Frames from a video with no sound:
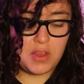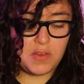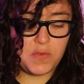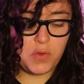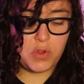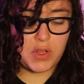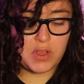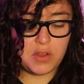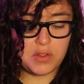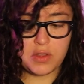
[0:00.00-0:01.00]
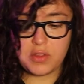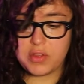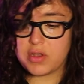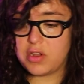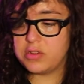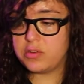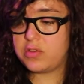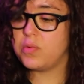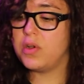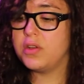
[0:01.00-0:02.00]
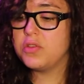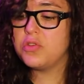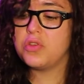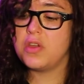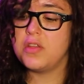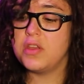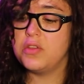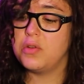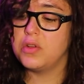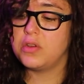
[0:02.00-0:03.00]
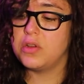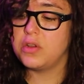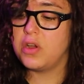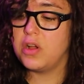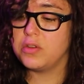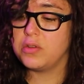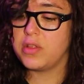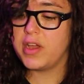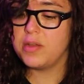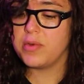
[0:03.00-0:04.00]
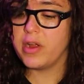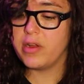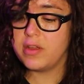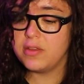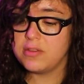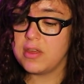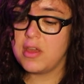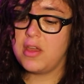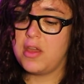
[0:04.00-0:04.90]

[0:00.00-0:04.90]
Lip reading: If you click on the color swatch and then you click on color libraries,